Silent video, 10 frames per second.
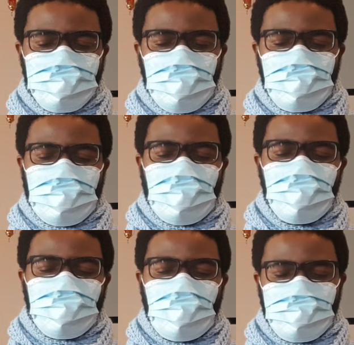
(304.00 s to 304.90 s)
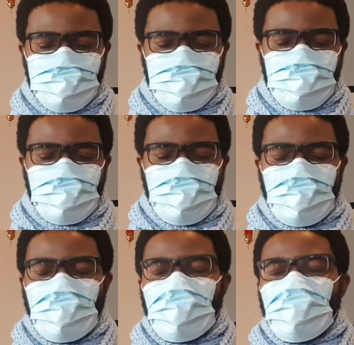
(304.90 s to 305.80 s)
public health effort
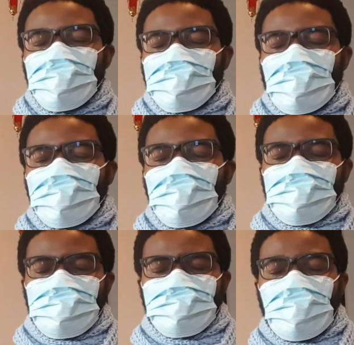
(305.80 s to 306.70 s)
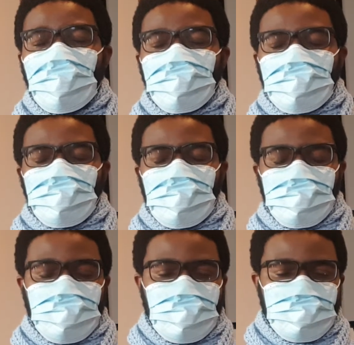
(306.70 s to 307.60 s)
had on my long-term health and
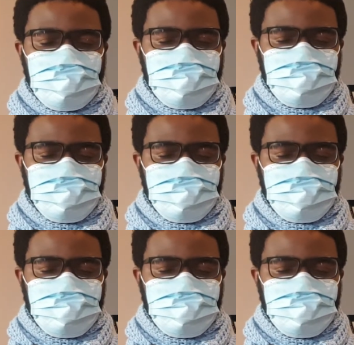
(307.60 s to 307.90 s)
well-being.